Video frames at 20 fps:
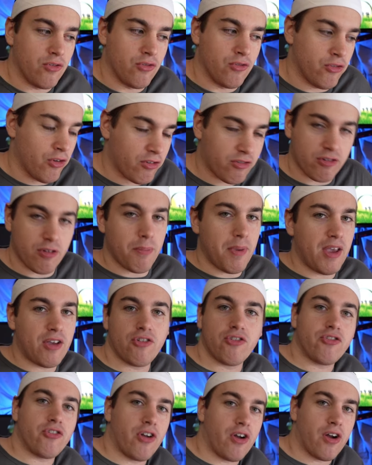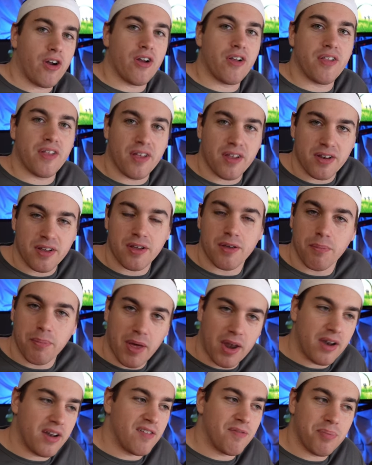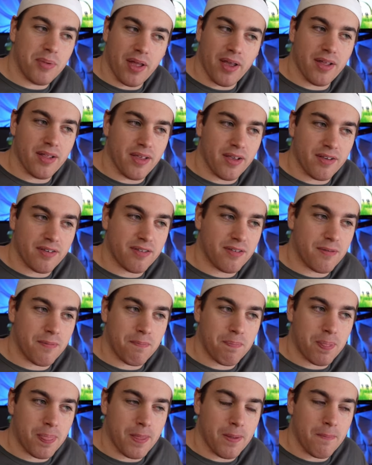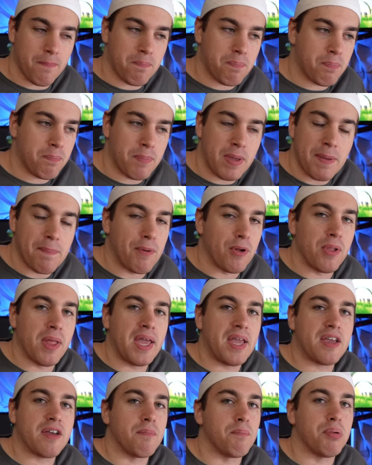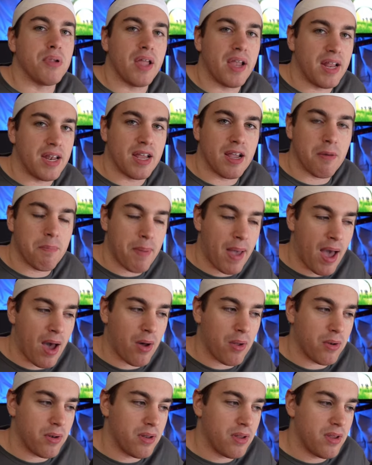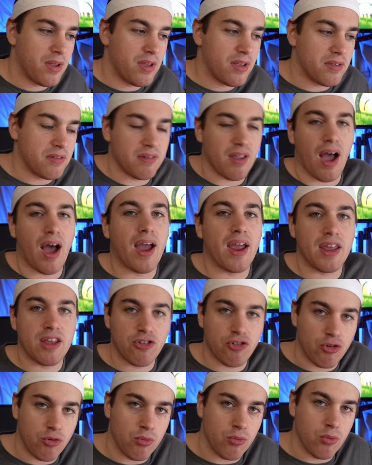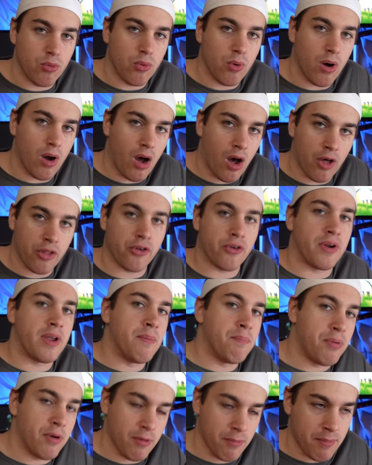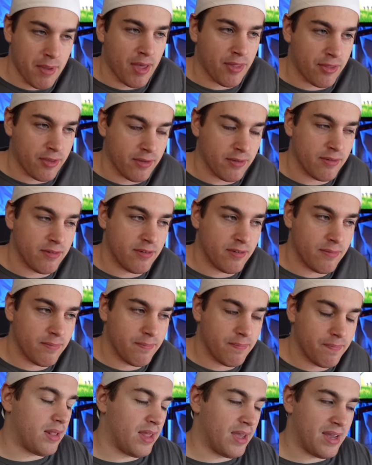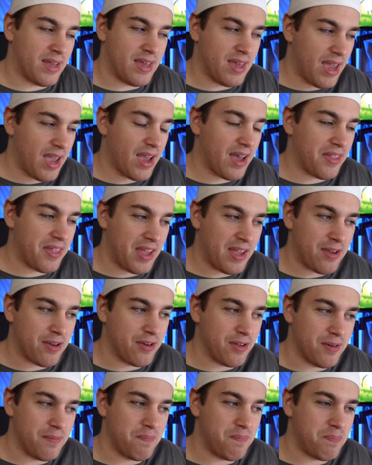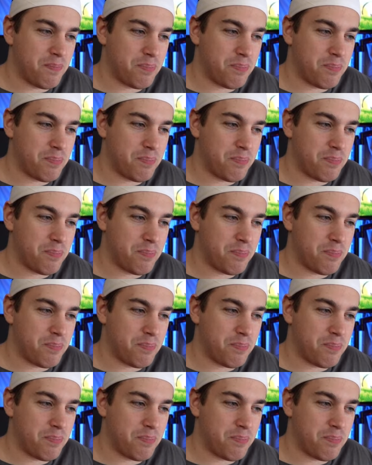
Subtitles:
just to make sure that in competitive playlists, people ain't complaining about dying to other input methods. Like, yeah, they could